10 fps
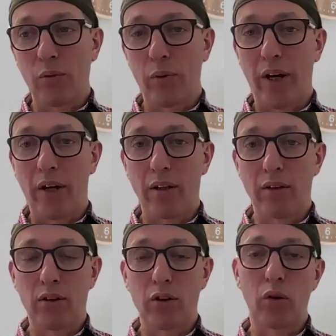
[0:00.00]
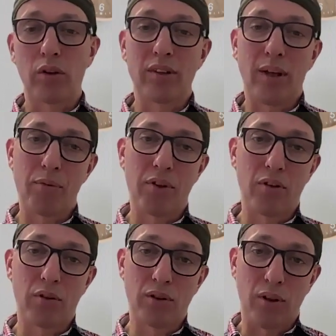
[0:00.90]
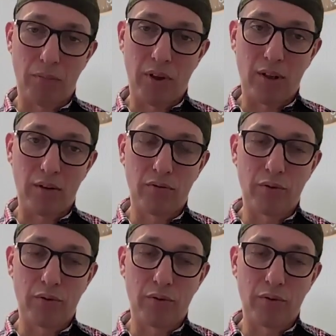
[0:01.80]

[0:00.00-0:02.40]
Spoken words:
where the dog steps into something,